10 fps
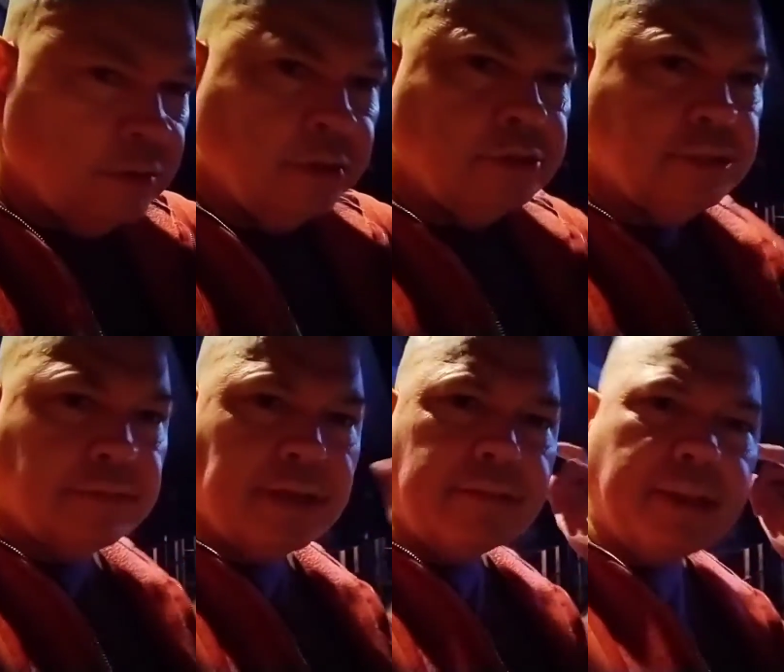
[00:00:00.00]
So I've
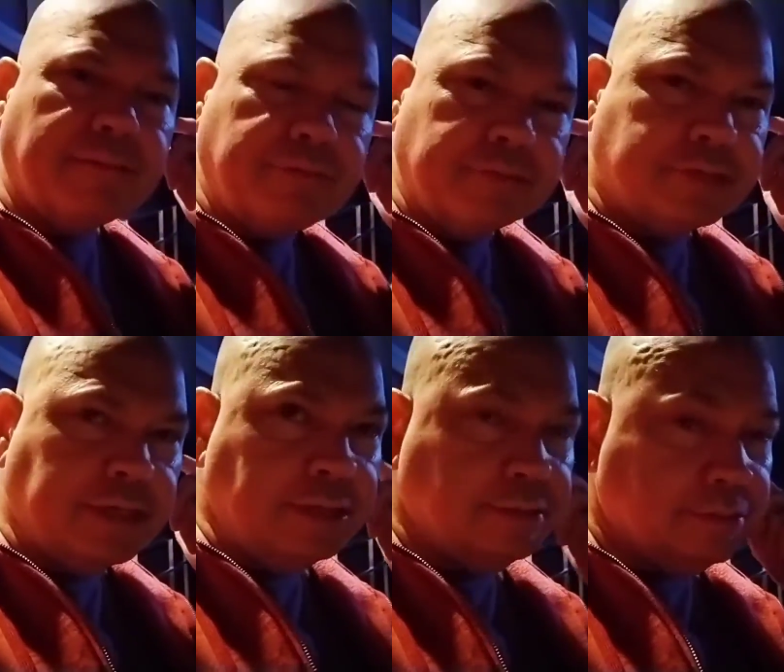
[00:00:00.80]
let about
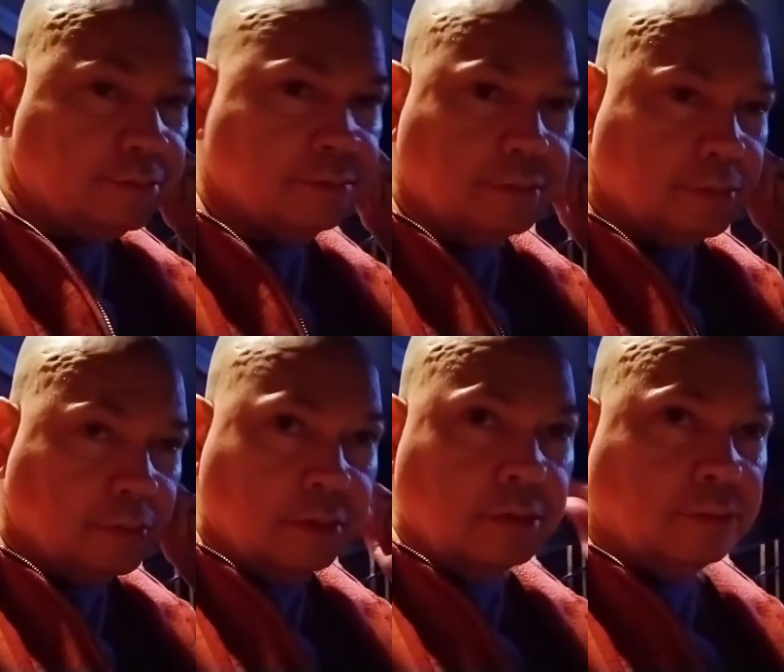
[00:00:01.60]
15
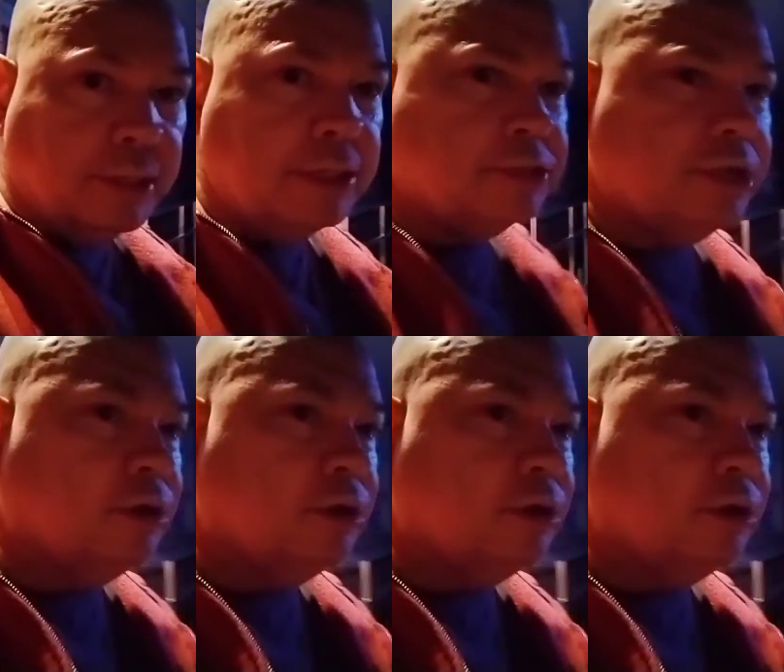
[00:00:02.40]
minutes go,